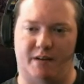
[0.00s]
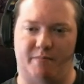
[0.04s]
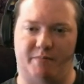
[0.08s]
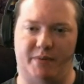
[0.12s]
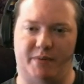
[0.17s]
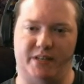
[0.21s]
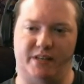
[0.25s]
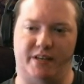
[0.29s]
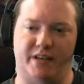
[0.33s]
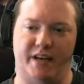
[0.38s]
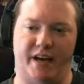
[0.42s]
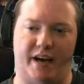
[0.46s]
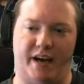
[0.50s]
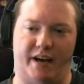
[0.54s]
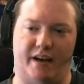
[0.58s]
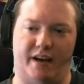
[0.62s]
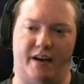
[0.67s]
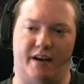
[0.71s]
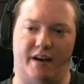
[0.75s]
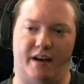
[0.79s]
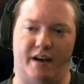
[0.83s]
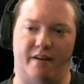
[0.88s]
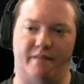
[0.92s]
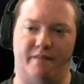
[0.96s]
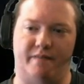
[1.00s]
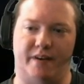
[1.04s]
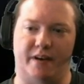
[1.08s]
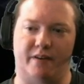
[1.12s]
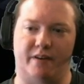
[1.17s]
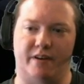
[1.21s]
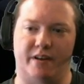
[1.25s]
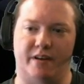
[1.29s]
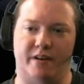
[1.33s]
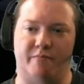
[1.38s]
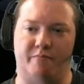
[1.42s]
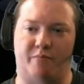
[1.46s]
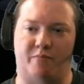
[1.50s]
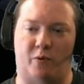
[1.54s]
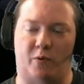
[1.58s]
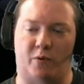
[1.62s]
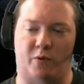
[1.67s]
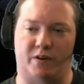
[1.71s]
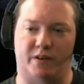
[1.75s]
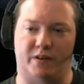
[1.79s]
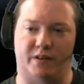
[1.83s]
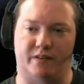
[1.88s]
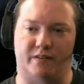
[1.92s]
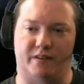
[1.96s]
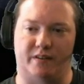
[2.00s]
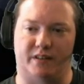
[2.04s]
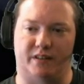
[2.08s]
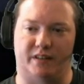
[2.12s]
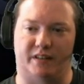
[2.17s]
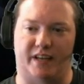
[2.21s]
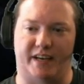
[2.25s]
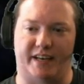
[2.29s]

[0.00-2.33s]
But yeah, a very important,